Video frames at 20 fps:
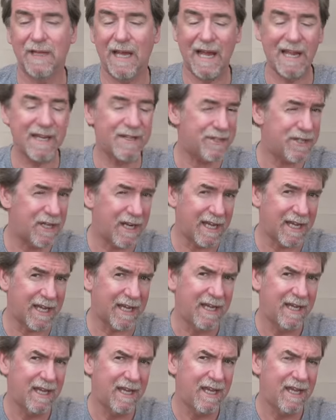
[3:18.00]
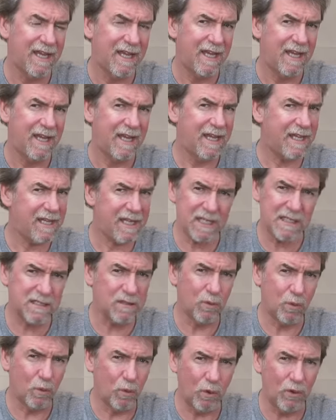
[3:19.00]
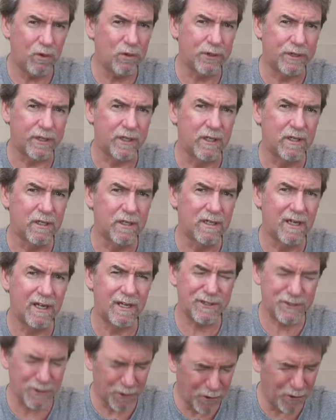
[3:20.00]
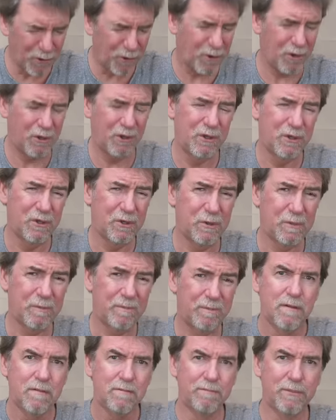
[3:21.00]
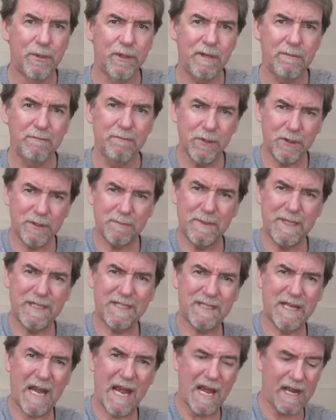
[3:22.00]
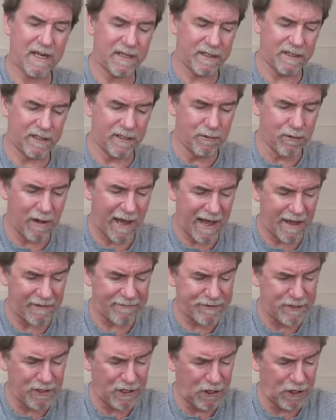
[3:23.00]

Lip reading: Actually, it isn't wood at all. But it must be said you have to